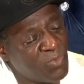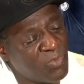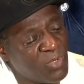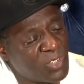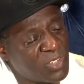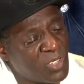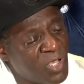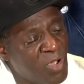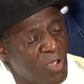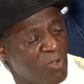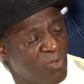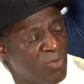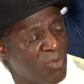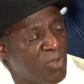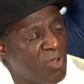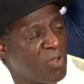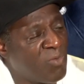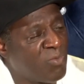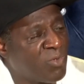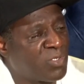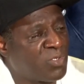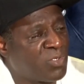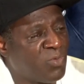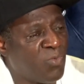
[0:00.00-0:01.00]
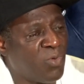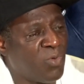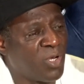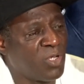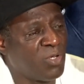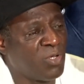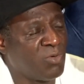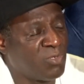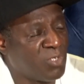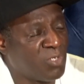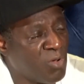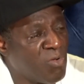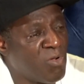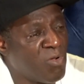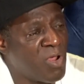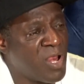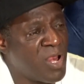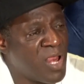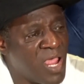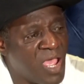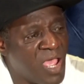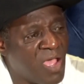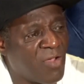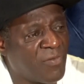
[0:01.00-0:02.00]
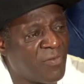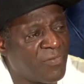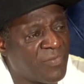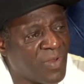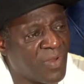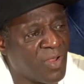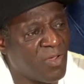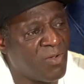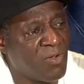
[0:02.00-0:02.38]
going on with you? What are you doing now, Flo?